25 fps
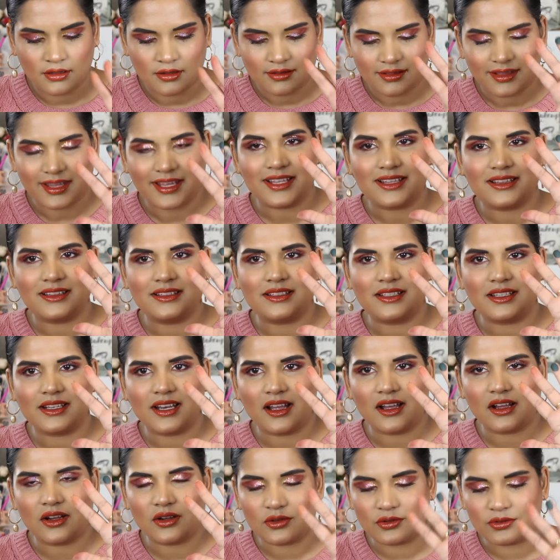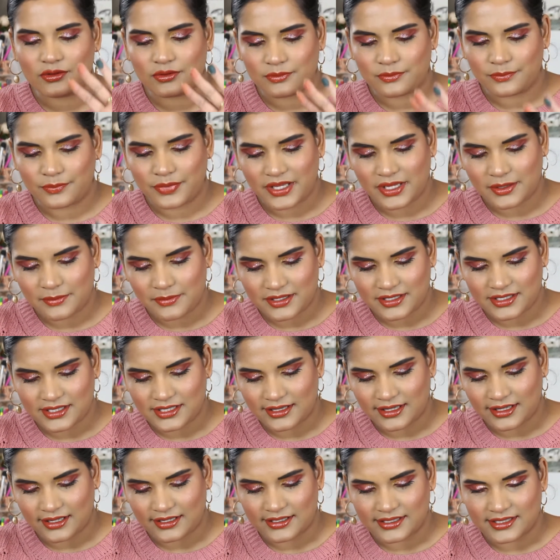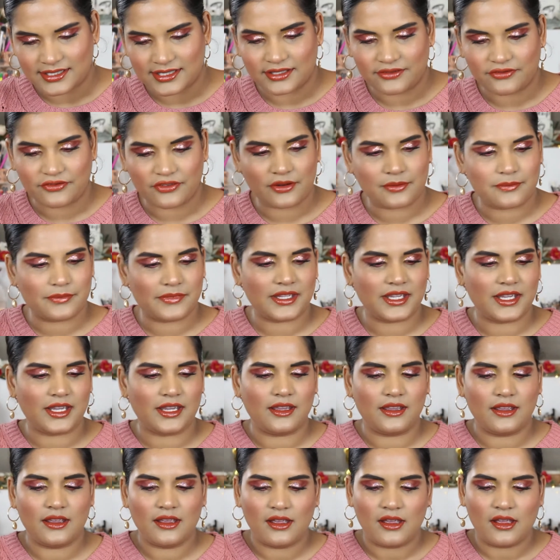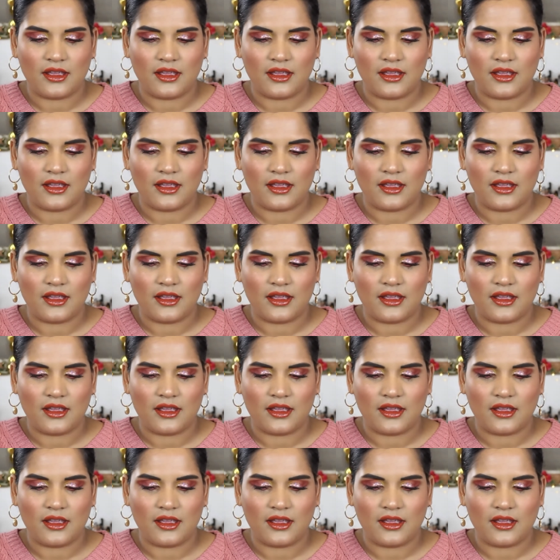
like, look at how pigmented that is, from the